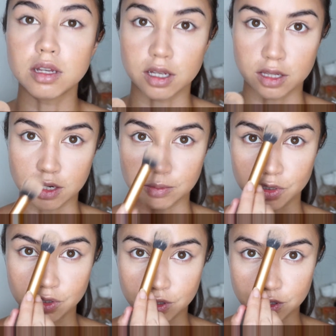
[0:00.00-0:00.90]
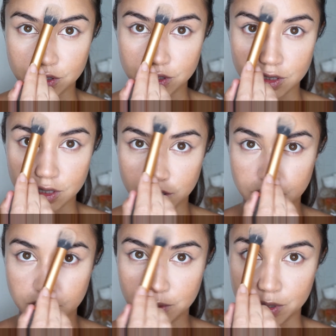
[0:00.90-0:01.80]
And then I'm just gonna, a
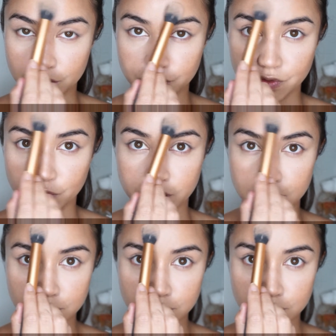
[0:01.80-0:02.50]
little bit of the forehead.